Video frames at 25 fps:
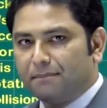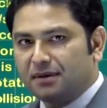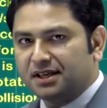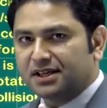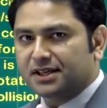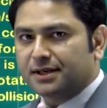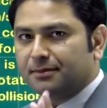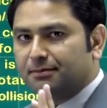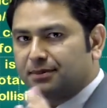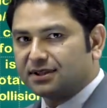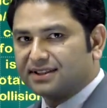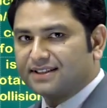
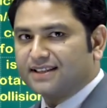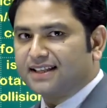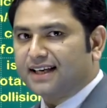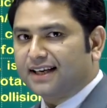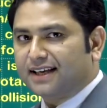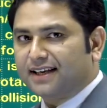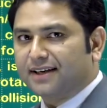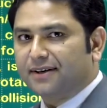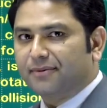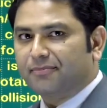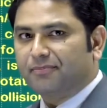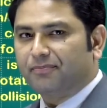meter per
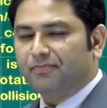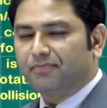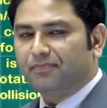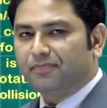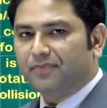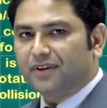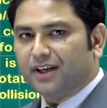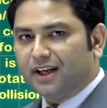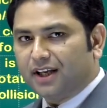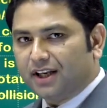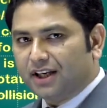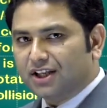second
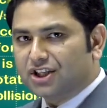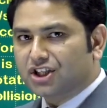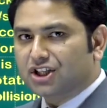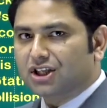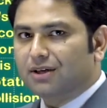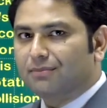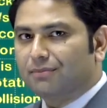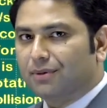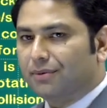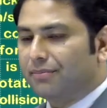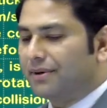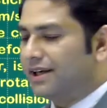
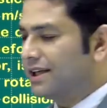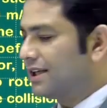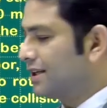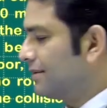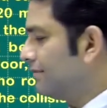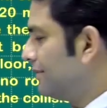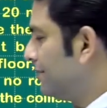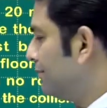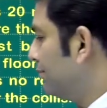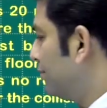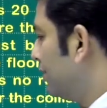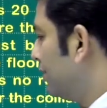initial momentum of